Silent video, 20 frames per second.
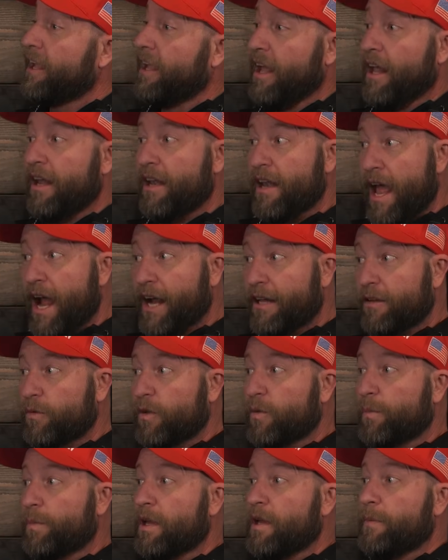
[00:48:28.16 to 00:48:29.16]
connect
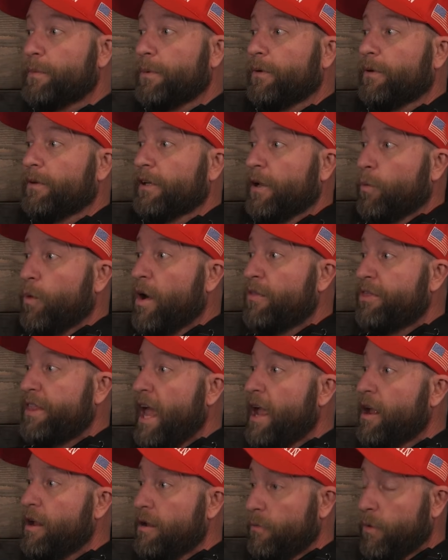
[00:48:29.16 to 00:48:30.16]
with people and what
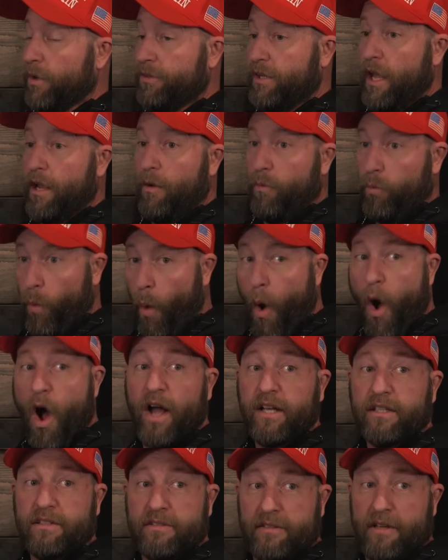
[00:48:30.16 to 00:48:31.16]
they
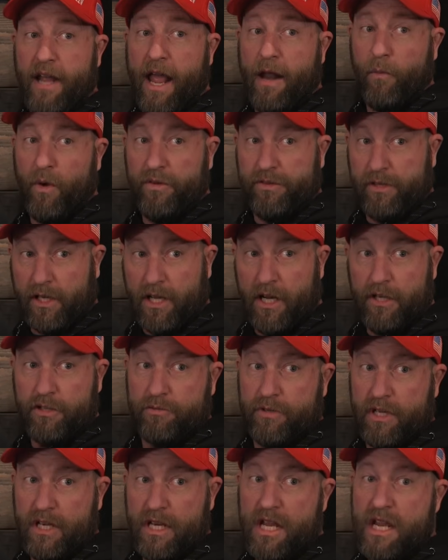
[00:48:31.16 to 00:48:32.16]
want and what the
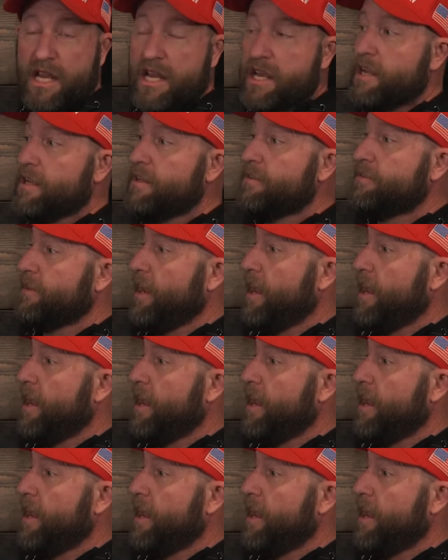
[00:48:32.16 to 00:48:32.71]
country needs,